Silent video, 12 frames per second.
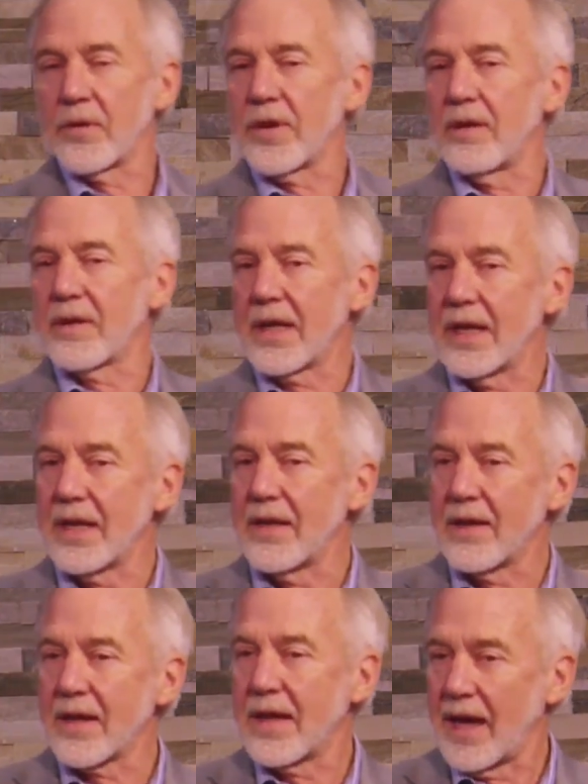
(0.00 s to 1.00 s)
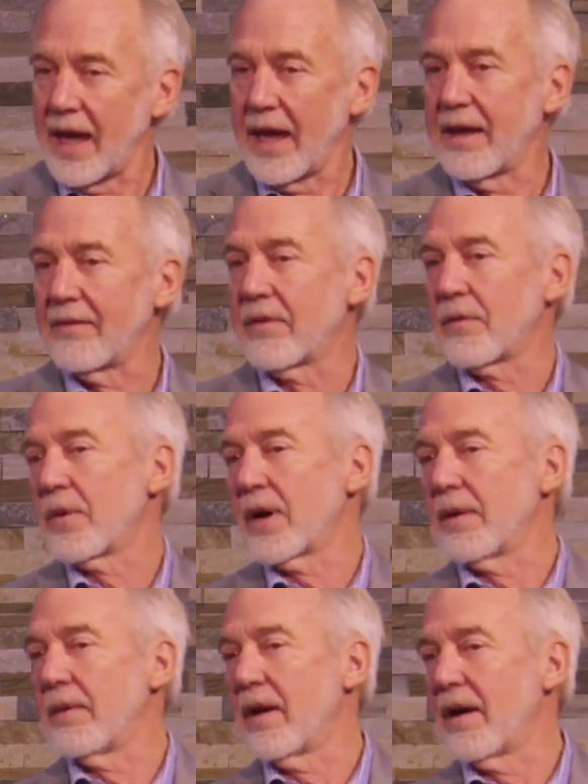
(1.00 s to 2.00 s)
or they'll get in the cave, or
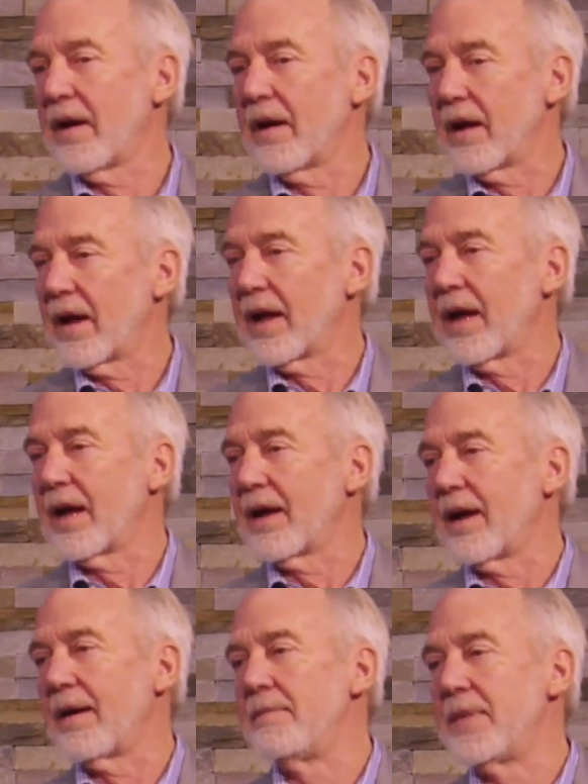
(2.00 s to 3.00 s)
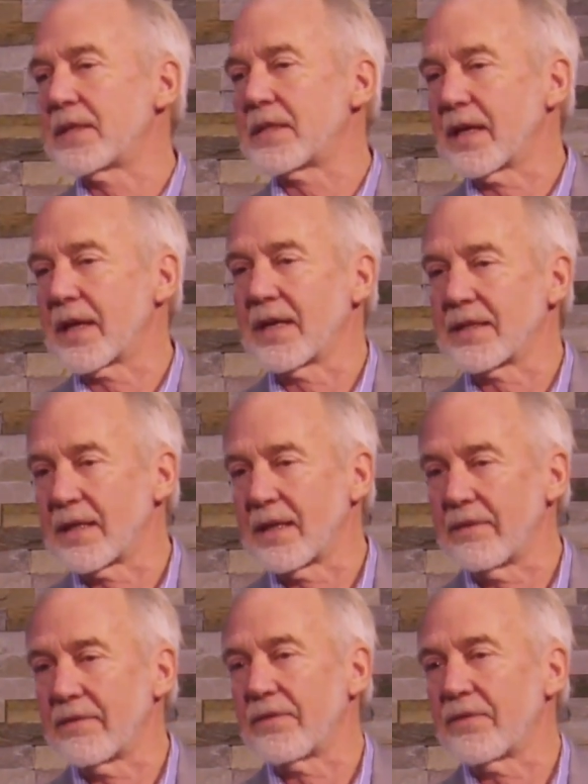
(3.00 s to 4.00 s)
where a mystic has
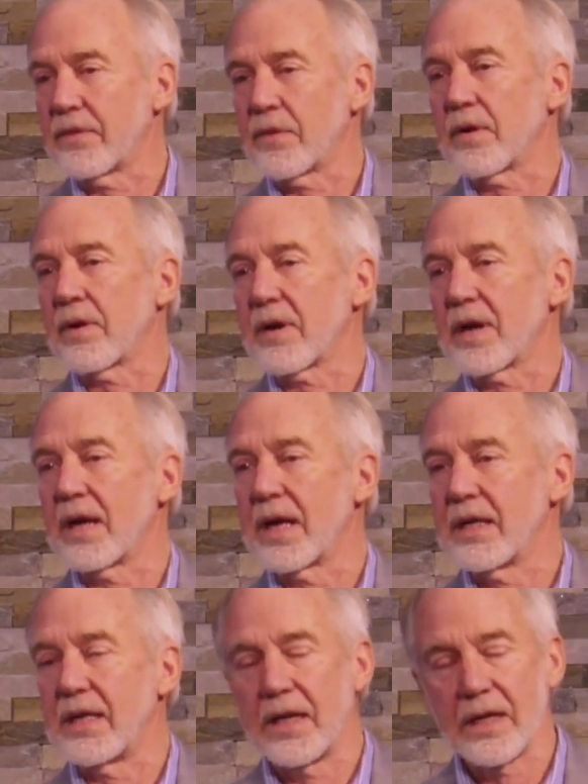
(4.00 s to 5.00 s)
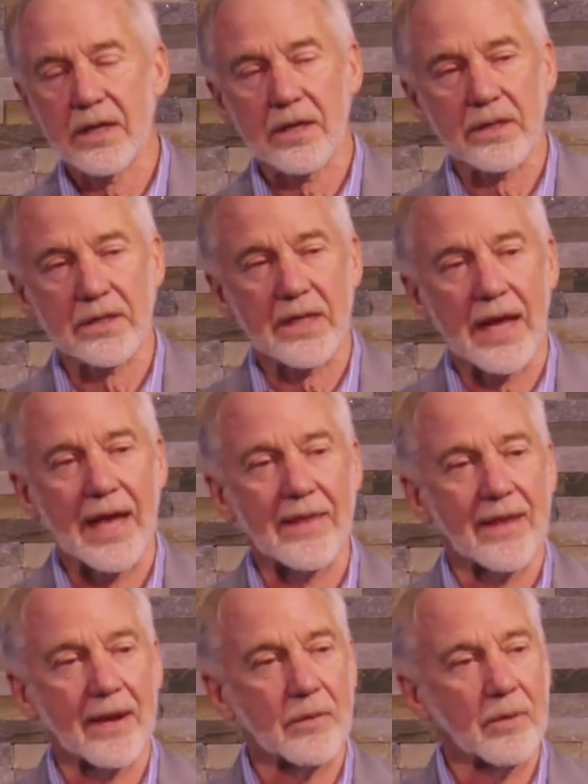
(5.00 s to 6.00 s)
lived for years,
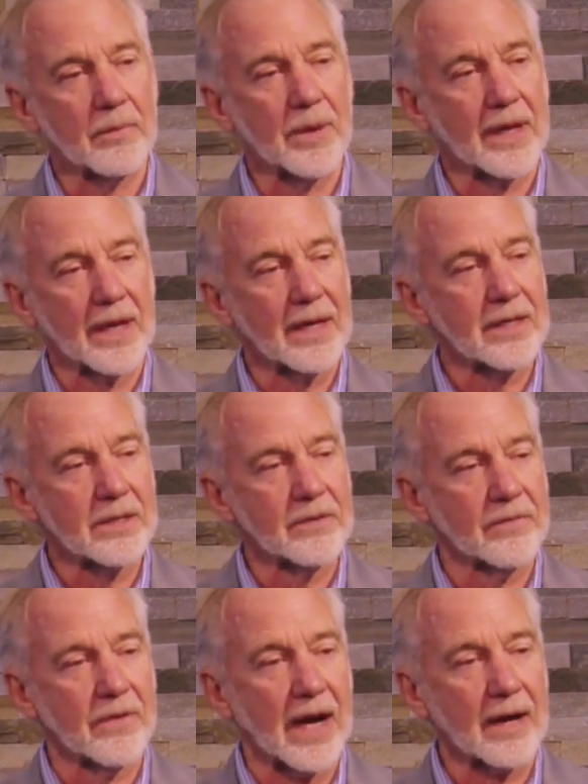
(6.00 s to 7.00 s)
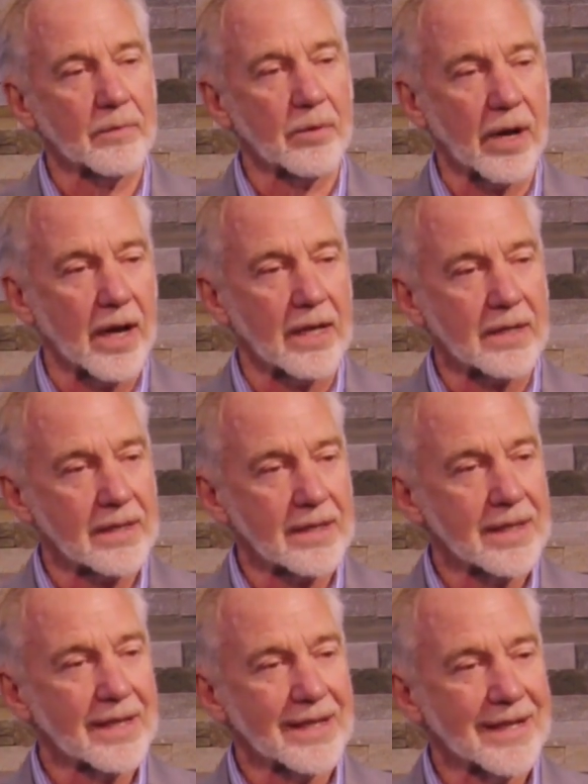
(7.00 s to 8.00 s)
and they will begin to vibrate
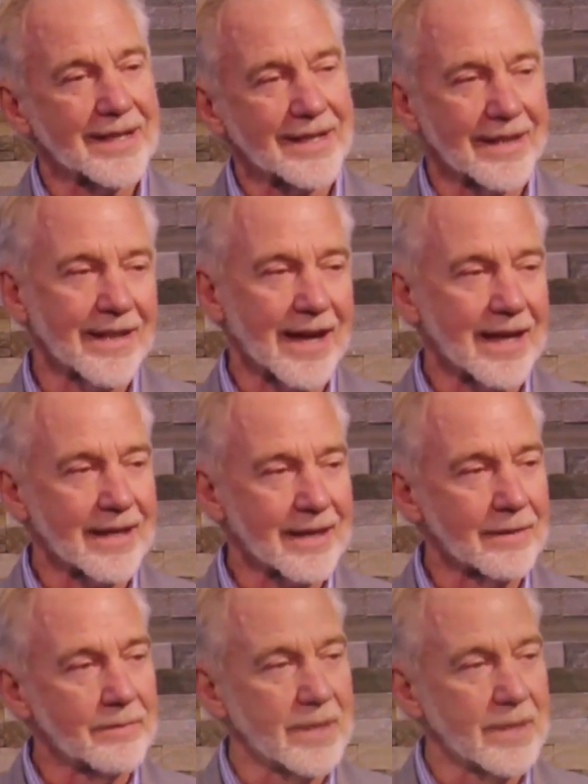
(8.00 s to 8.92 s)
like the